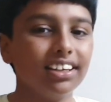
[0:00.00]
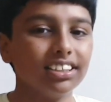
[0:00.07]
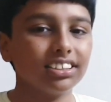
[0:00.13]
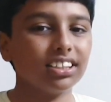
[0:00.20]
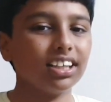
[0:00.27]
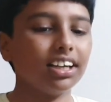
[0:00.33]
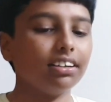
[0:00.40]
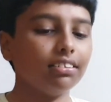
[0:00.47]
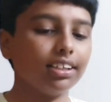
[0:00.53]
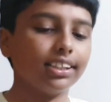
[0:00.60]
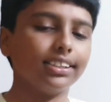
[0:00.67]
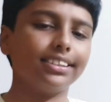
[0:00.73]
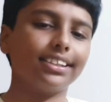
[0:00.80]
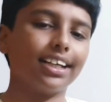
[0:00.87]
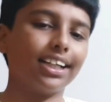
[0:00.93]
So now let's
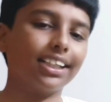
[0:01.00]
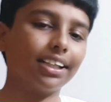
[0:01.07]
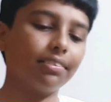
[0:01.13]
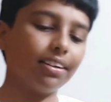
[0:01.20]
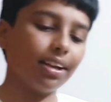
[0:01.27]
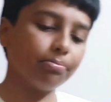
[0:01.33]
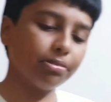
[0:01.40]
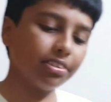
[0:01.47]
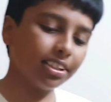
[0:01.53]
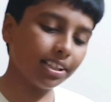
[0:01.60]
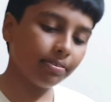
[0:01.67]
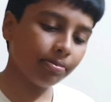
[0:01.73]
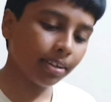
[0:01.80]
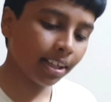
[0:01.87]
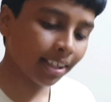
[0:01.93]
start about
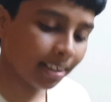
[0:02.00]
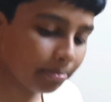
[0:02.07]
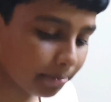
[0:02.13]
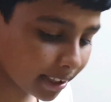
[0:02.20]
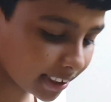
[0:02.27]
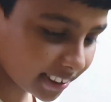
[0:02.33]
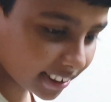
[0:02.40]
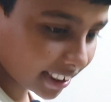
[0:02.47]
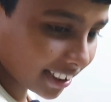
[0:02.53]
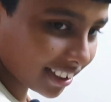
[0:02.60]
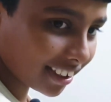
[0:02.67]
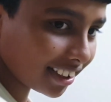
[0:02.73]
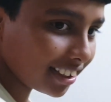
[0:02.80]
inflammation.